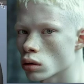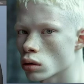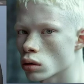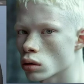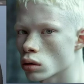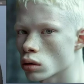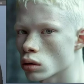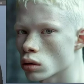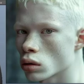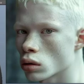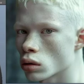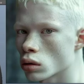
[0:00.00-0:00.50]

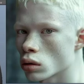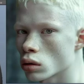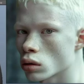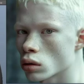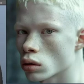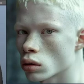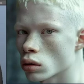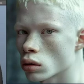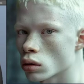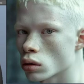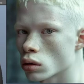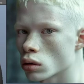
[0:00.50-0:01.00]

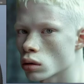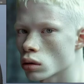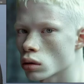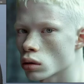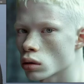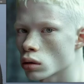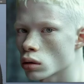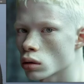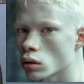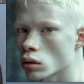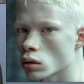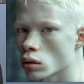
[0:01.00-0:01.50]

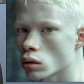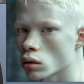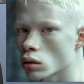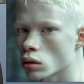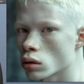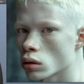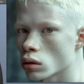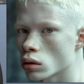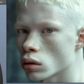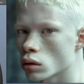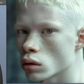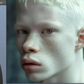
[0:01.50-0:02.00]

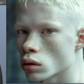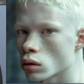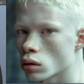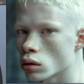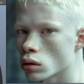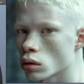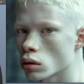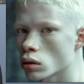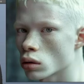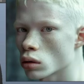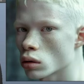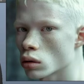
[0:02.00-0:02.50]

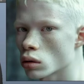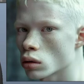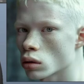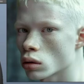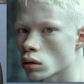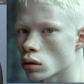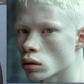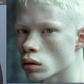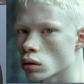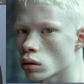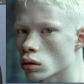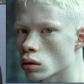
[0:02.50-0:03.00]

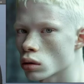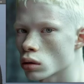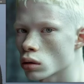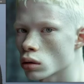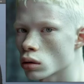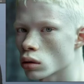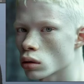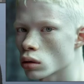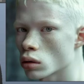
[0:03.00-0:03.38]
(no one is talking)